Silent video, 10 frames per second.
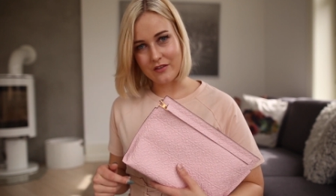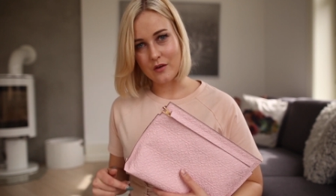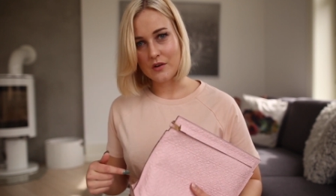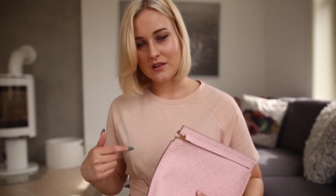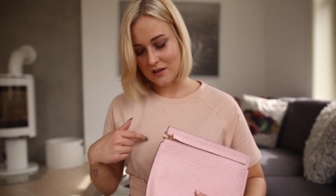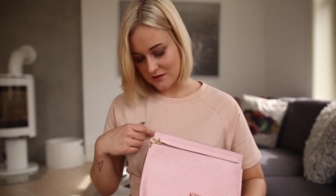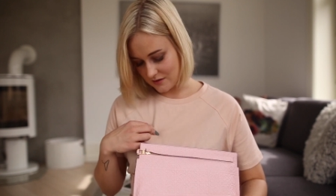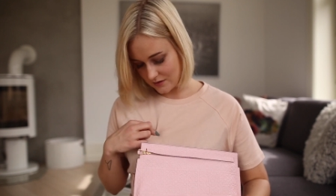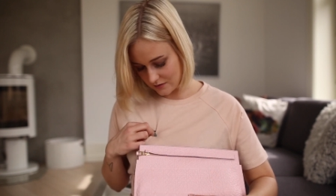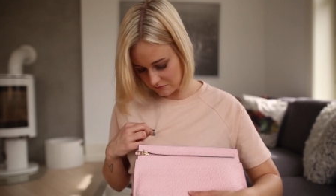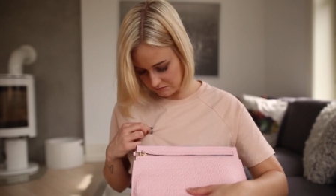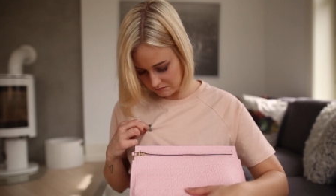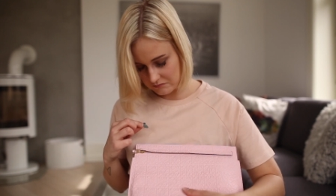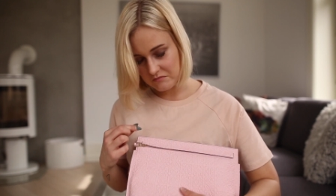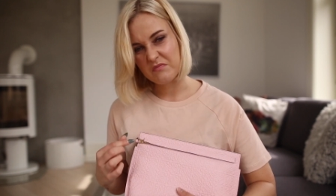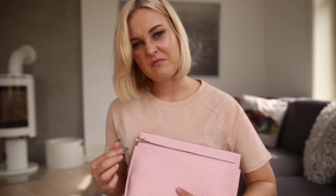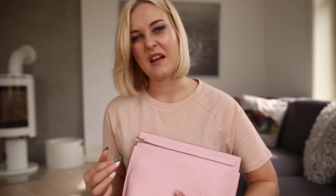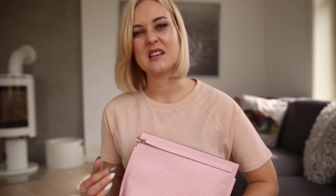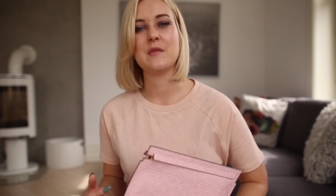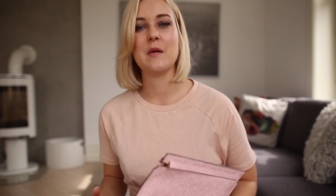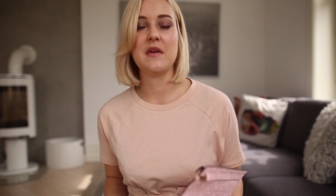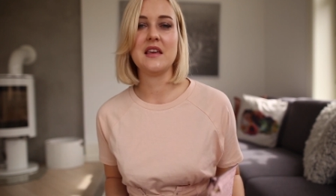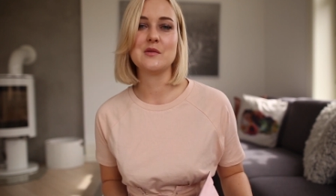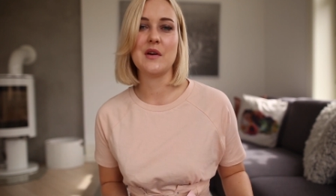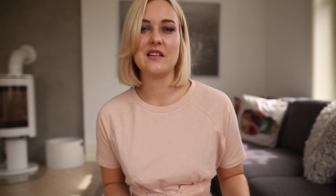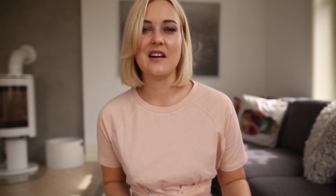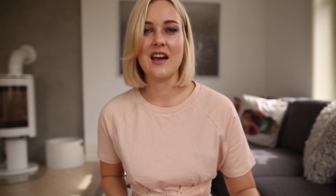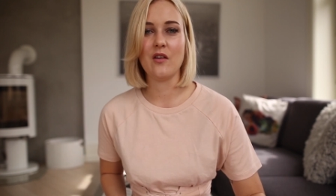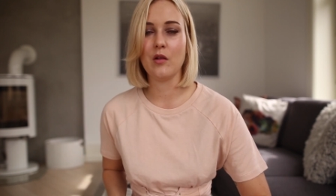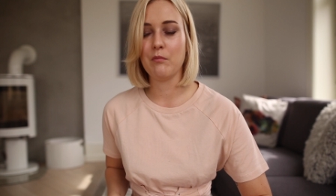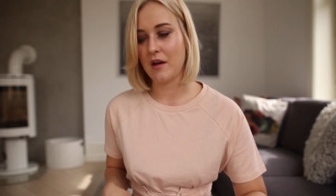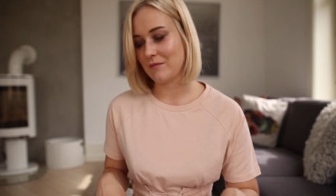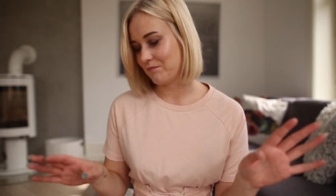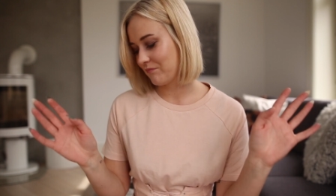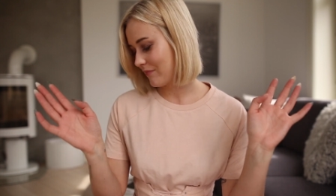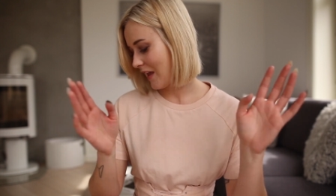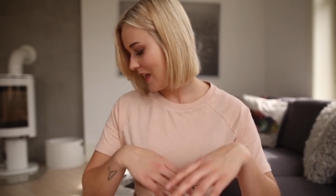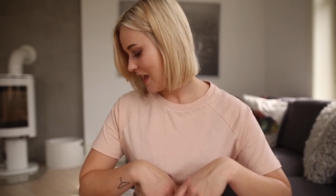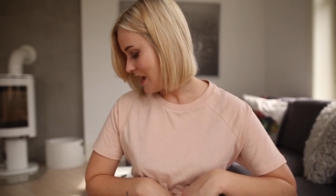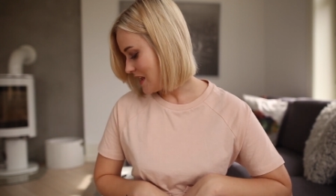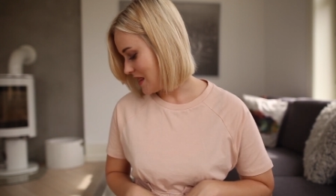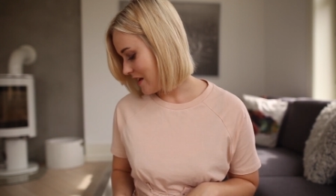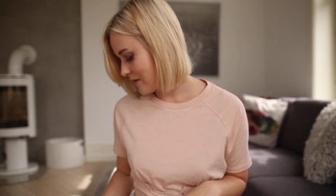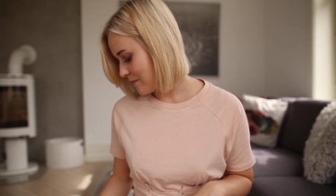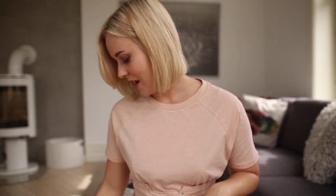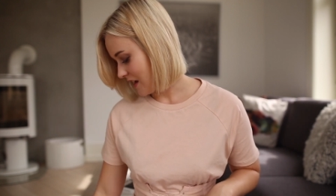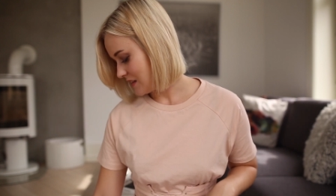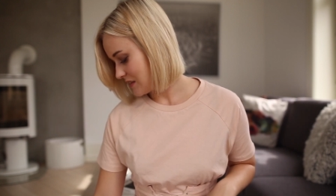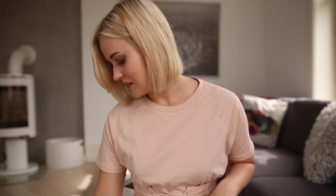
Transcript: even though it doesn't match my pink sweater at all, but never mind.